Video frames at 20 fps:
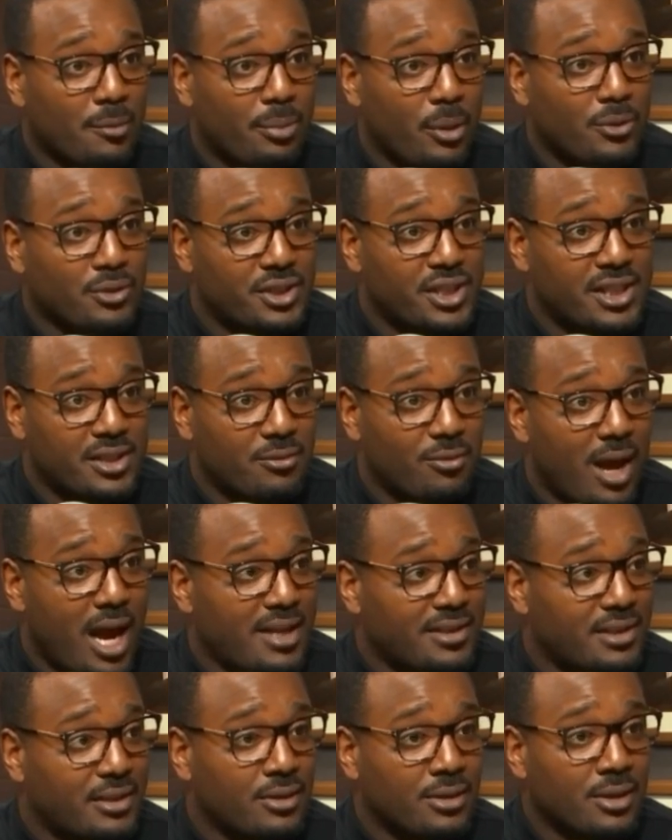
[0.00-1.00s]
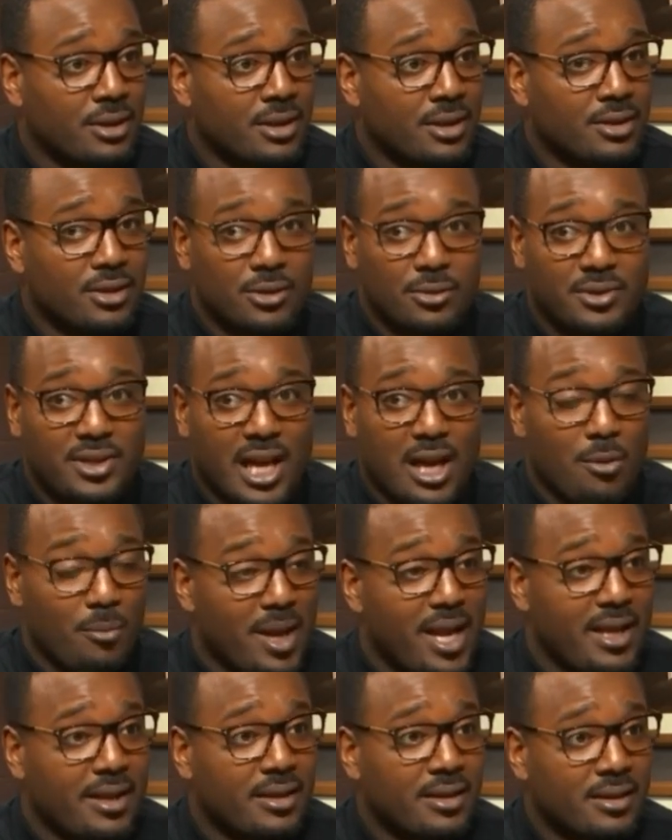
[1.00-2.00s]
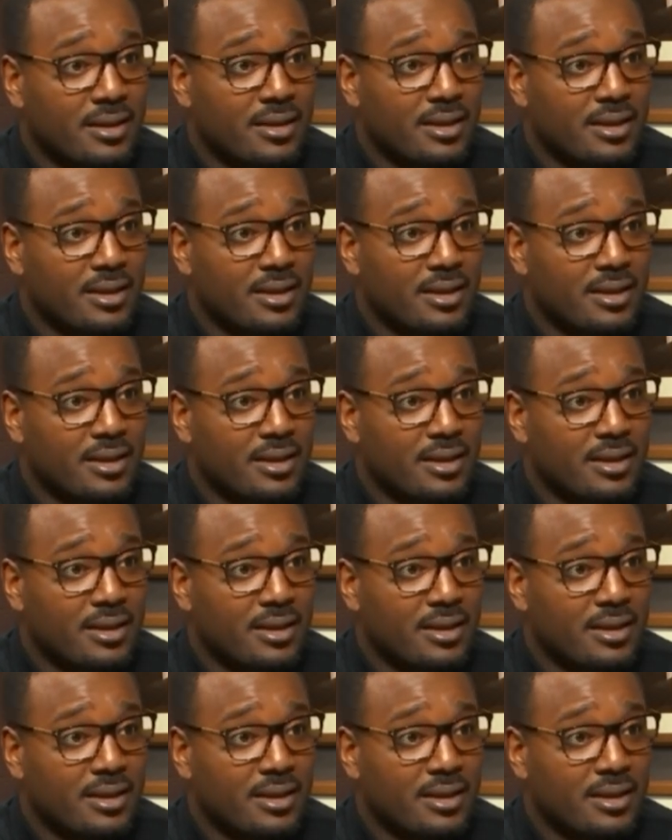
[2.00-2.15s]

postseason roster, you tell me.